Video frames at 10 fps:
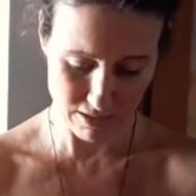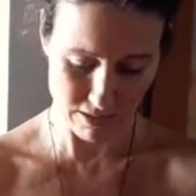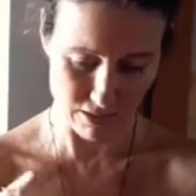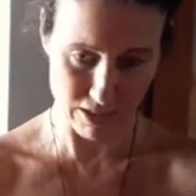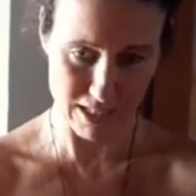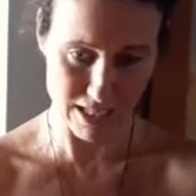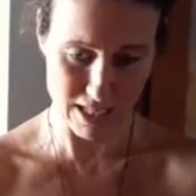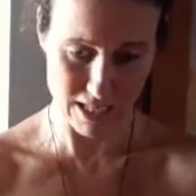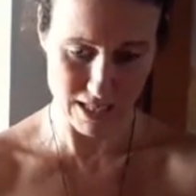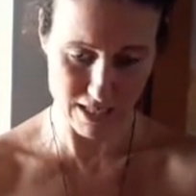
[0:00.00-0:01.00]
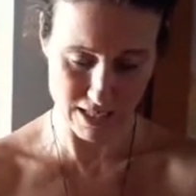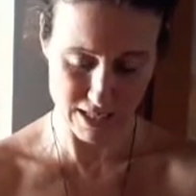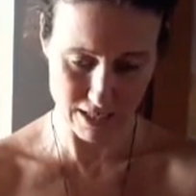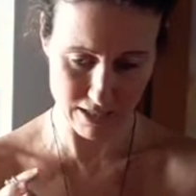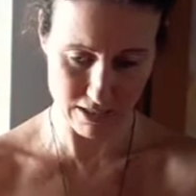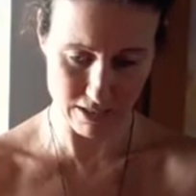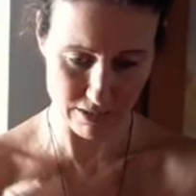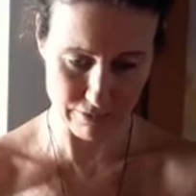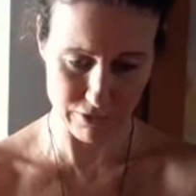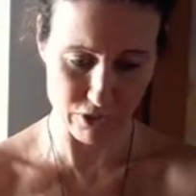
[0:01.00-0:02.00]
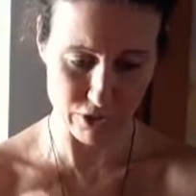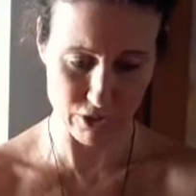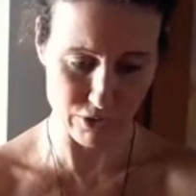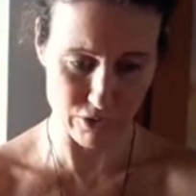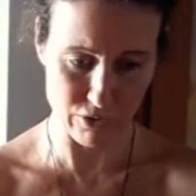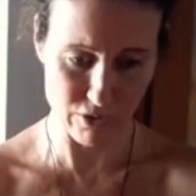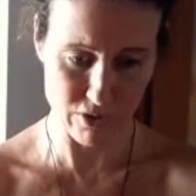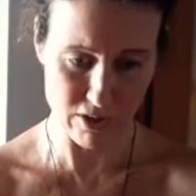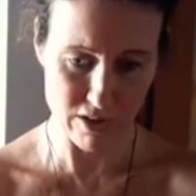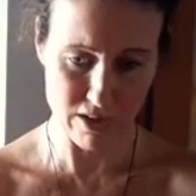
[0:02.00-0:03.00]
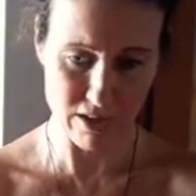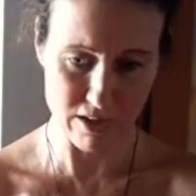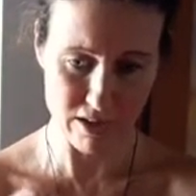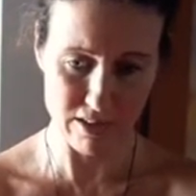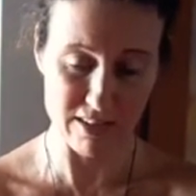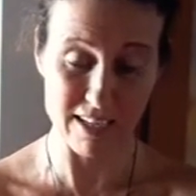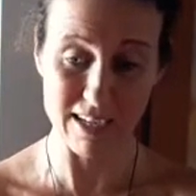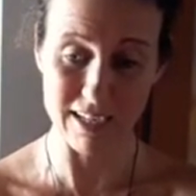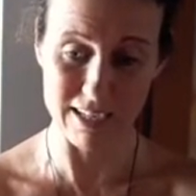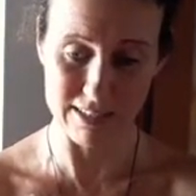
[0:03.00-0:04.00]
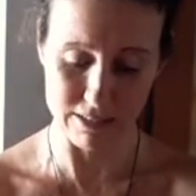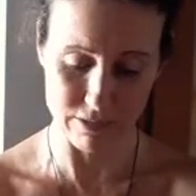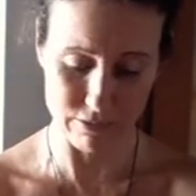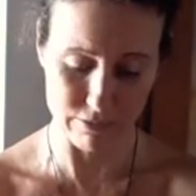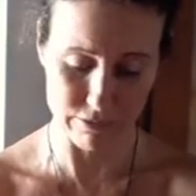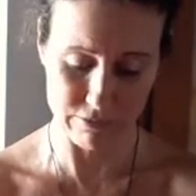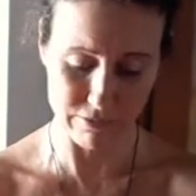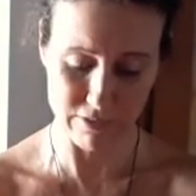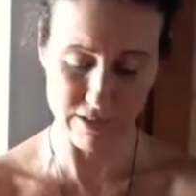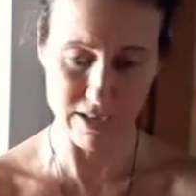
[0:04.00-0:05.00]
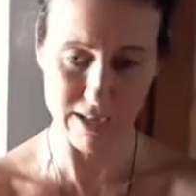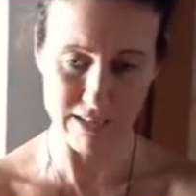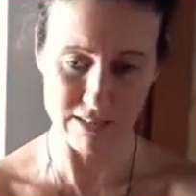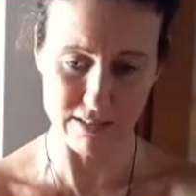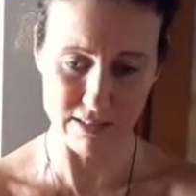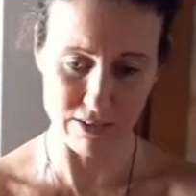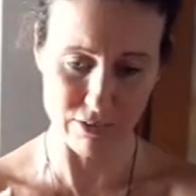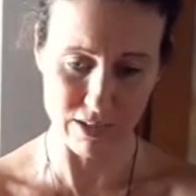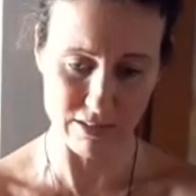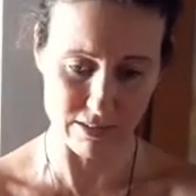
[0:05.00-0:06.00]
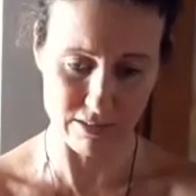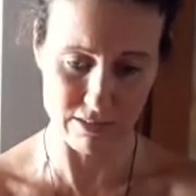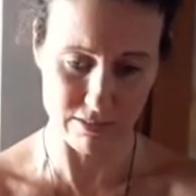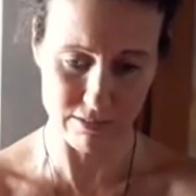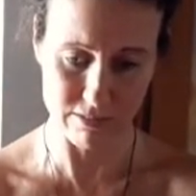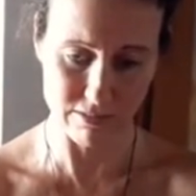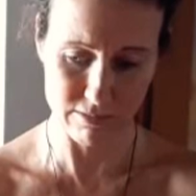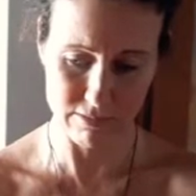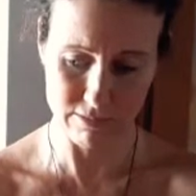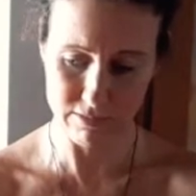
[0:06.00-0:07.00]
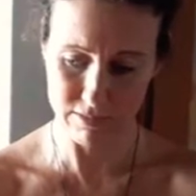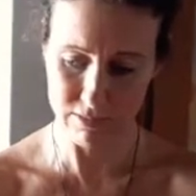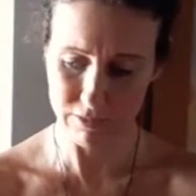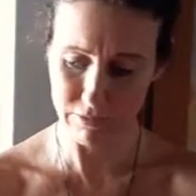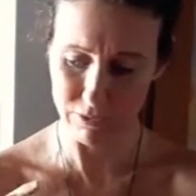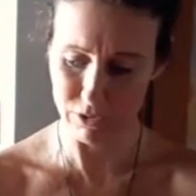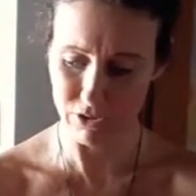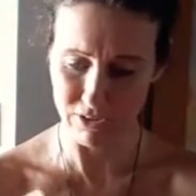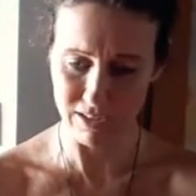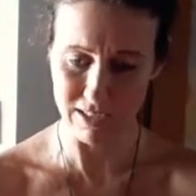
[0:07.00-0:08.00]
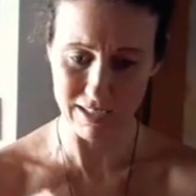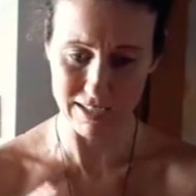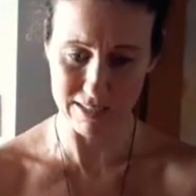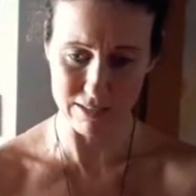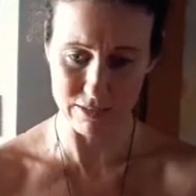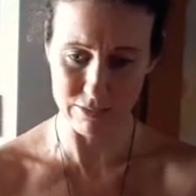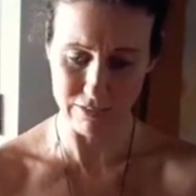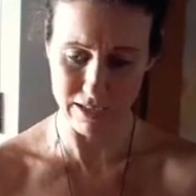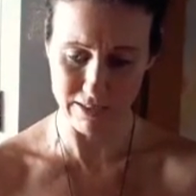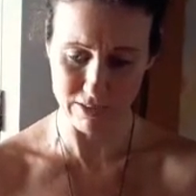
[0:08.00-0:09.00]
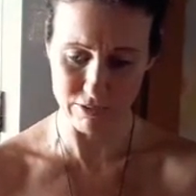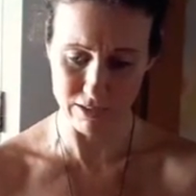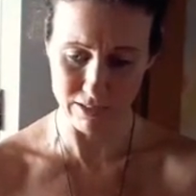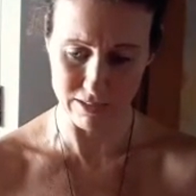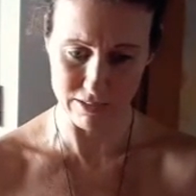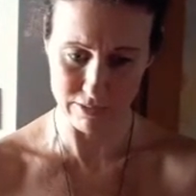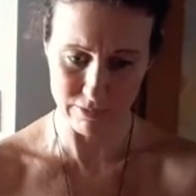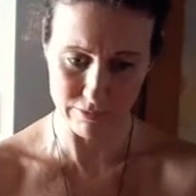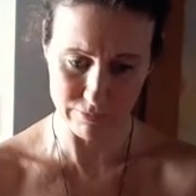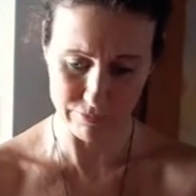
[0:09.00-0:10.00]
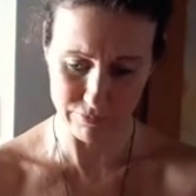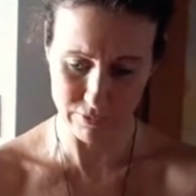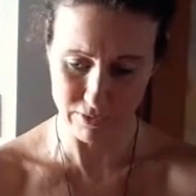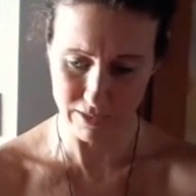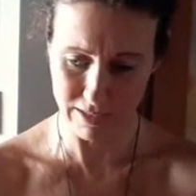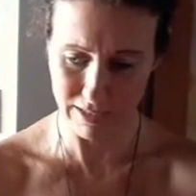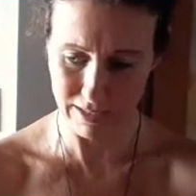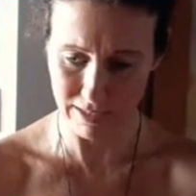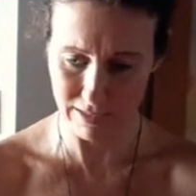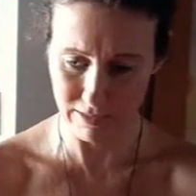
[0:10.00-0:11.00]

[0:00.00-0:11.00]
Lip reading: Alrighty. Virgo, the collective and their other. Virgo, the collective and their other. Okay.